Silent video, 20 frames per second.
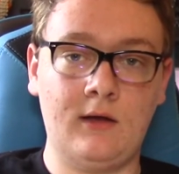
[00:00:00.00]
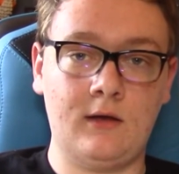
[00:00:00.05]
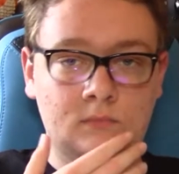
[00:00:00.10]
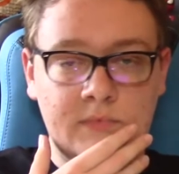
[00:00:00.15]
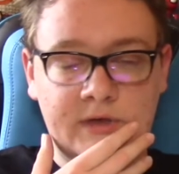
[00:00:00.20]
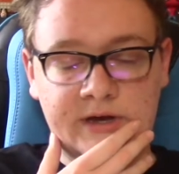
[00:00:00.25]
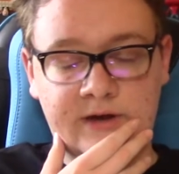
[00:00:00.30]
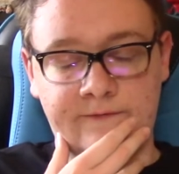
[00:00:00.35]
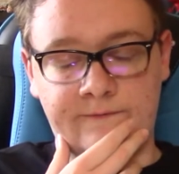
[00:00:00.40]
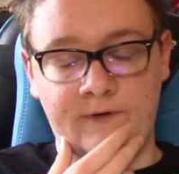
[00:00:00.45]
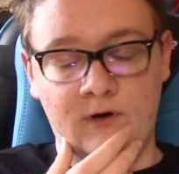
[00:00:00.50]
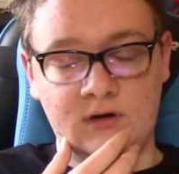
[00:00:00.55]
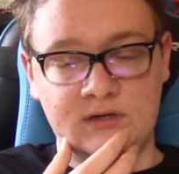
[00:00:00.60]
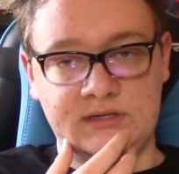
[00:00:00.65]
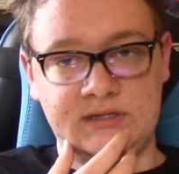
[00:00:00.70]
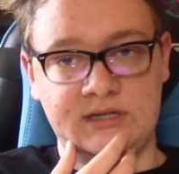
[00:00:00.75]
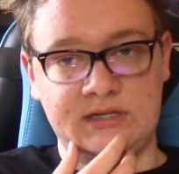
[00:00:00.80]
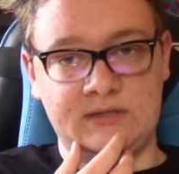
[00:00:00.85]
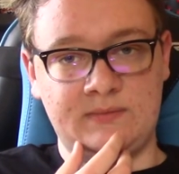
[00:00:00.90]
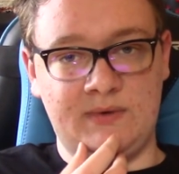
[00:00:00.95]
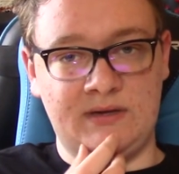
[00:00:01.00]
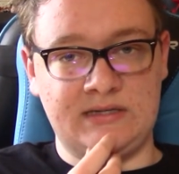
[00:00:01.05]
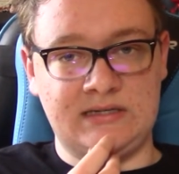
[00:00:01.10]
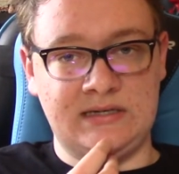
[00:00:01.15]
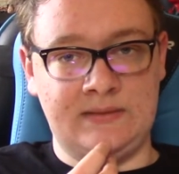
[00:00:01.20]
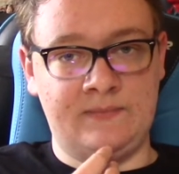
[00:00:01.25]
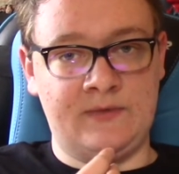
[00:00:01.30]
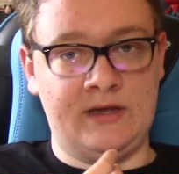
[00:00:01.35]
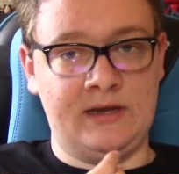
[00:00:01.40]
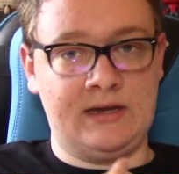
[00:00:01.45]
Like at first this must
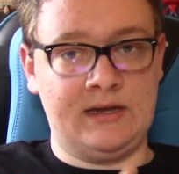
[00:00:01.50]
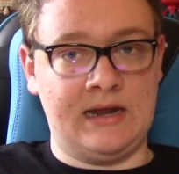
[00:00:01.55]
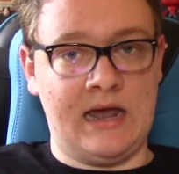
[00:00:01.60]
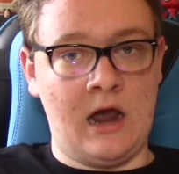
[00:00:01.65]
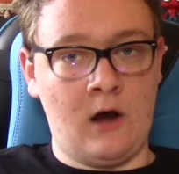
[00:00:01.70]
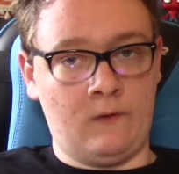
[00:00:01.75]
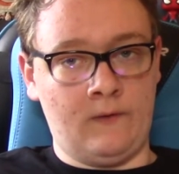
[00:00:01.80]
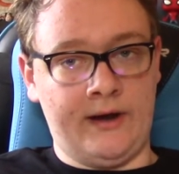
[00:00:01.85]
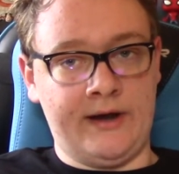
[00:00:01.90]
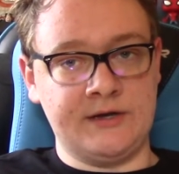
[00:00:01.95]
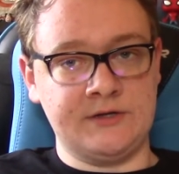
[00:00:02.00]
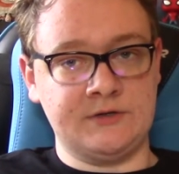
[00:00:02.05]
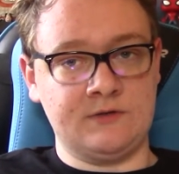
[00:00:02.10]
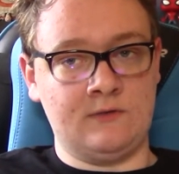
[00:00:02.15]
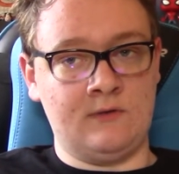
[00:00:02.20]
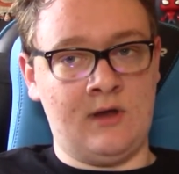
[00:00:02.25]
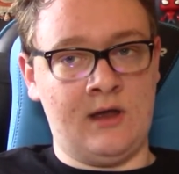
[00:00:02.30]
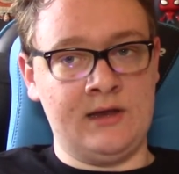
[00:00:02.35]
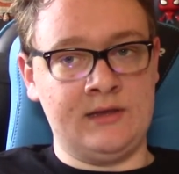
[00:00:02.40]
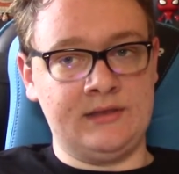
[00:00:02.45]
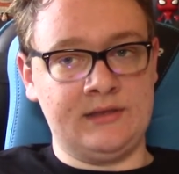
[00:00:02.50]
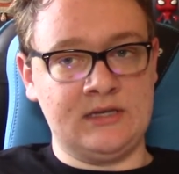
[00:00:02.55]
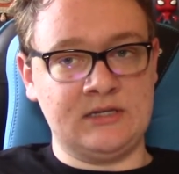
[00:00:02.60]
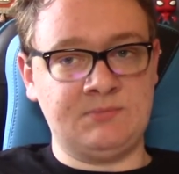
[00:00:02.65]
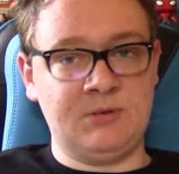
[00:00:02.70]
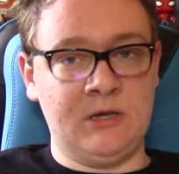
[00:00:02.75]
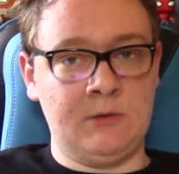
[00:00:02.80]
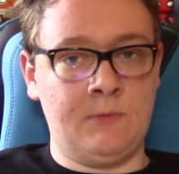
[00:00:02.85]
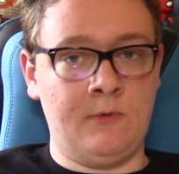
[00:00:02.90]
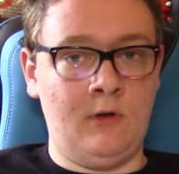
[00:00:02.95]
seem like an outrage, right? These
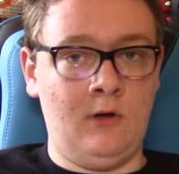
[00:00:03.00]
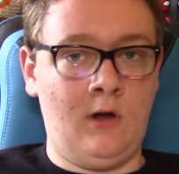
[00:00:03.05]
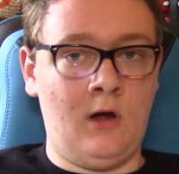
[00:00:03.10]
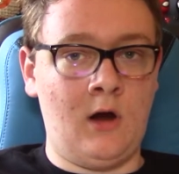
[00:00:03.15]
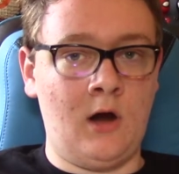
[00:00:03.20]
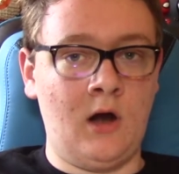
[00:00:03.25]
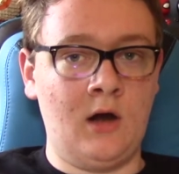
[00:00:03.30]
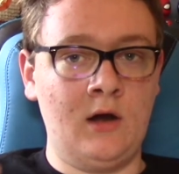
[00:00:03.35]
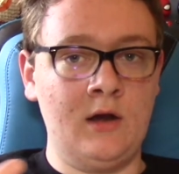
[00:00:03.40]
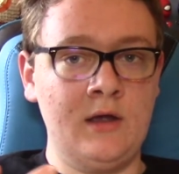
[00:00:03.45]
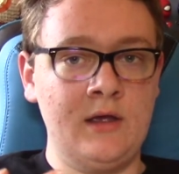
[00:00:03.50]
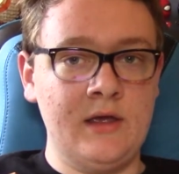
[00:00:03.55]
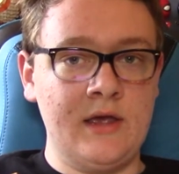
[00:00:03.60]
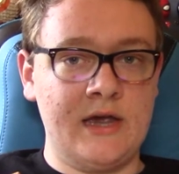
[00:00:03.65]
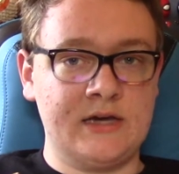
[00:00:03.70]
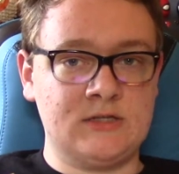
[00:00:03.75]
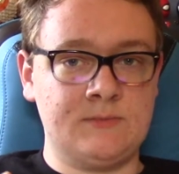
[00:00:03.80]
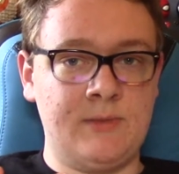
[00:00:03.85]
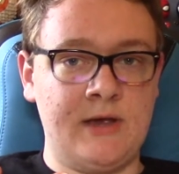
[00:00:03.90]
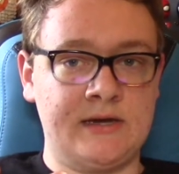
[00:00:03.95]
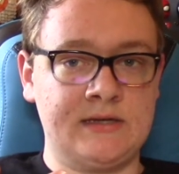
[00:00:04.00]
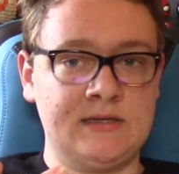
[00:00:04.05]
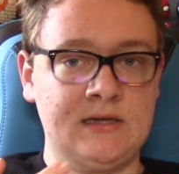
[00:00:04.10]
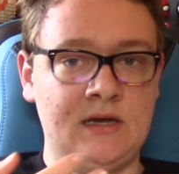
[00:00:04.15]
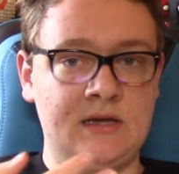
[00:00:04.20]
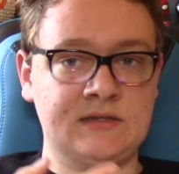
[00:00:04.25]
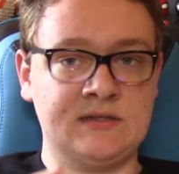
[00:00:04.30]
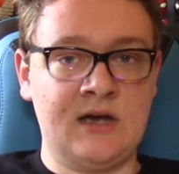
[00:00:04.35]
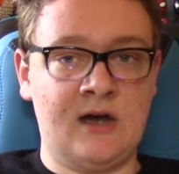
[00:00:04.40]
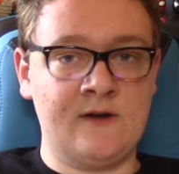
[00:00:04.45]
people are expecting
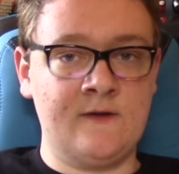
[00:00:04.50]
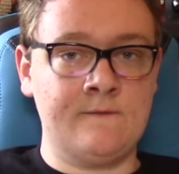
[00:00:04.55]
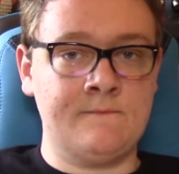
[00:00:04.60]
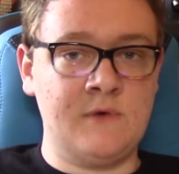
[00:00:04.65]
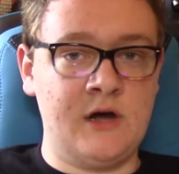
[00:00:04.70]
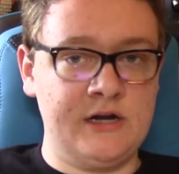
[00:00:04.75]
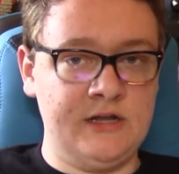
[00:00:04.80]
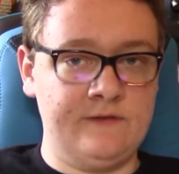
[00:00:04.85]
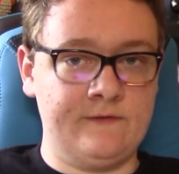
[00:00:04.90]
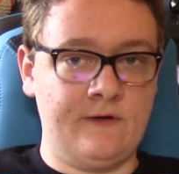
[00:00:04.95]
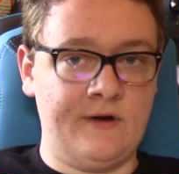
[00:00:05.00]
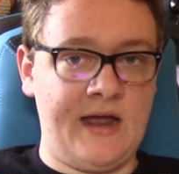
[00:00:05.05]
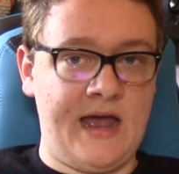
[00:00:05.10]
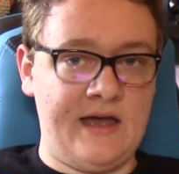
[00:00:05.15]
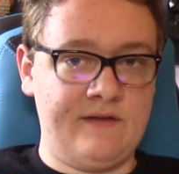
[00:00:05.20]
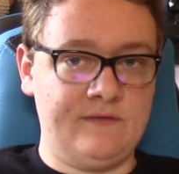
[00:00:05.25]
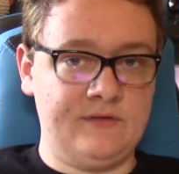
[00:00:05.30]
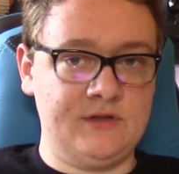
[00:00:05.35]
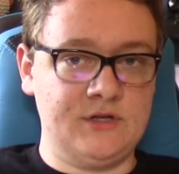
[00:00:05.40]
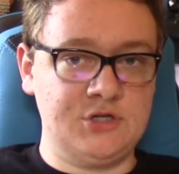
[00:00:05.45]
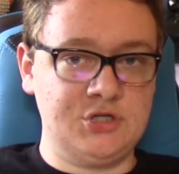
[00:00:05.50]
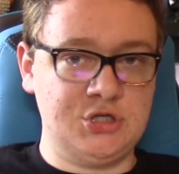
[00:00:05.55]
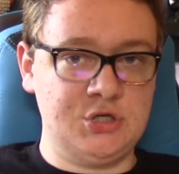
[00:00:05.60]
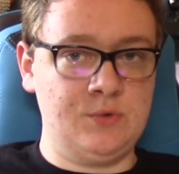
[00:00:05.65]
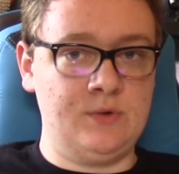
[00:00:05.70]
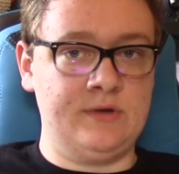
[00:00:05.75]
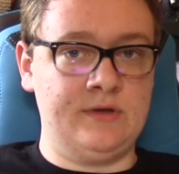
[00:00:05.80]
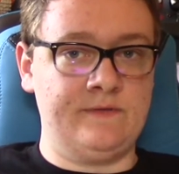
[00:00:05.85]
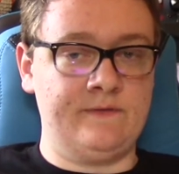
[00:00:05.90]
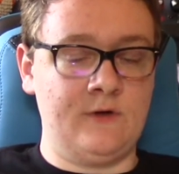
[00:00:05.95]
a ton of money for having the shoe
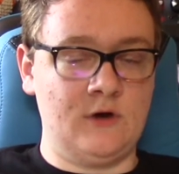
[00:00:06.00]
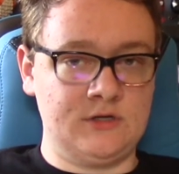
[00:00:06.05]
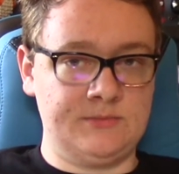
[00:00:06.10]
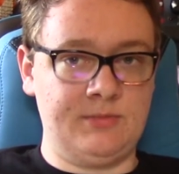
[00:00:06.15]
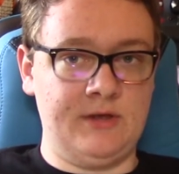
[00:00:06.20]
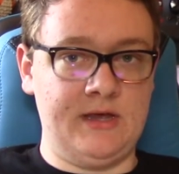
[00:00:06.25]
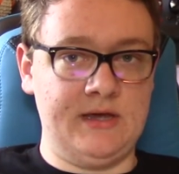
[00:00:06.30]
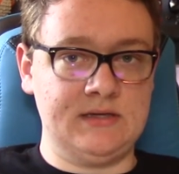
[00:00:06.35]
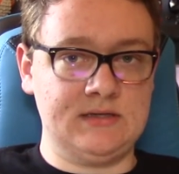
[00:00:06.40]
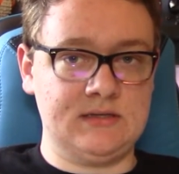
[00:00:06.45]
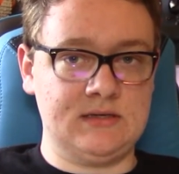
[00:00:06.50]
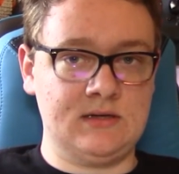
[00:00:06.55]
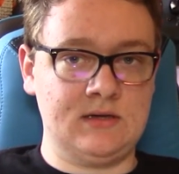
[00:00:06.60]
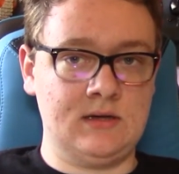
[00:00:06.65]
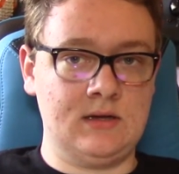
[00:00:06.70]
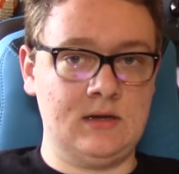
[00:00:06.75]
in the first place.